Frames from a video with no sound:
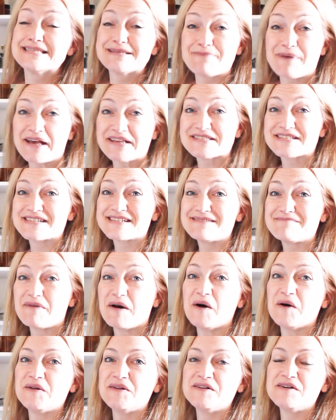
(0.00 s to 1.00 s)
Sebastian
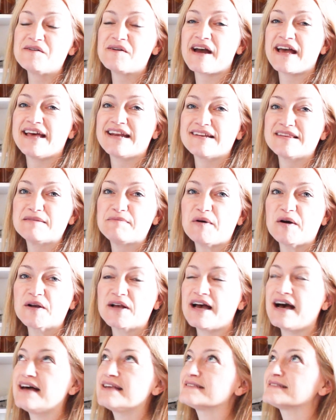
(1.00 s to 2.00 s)
Pohl, who I had on the
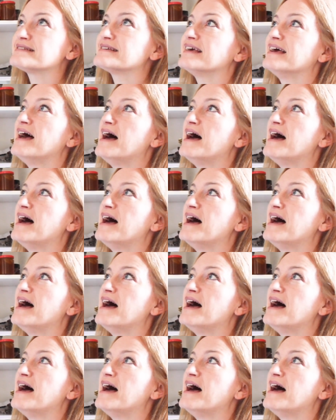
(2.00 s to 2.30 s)
podcast.